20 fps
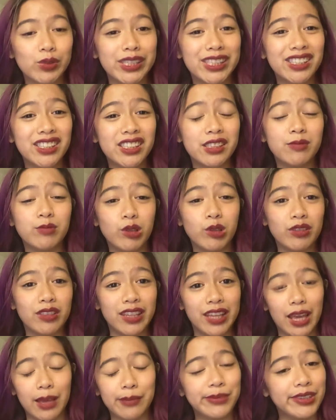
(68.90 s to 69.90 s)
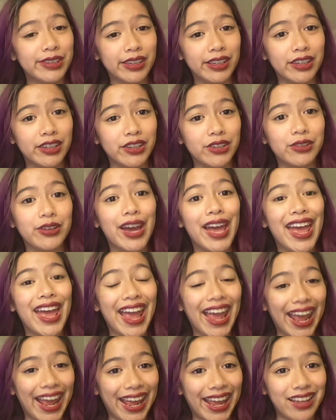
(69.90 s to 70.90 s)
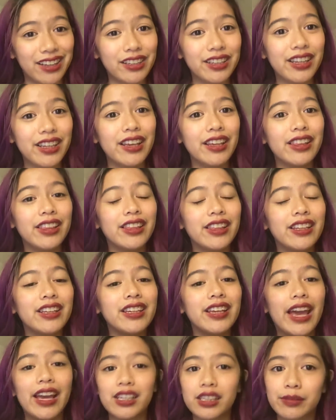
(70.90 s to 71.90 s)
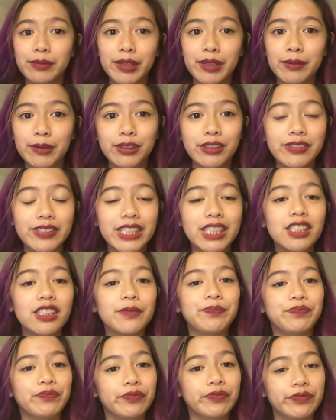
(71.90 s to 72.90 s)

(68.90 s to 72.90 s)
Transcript: twins in both the MCU and the X-Men movies,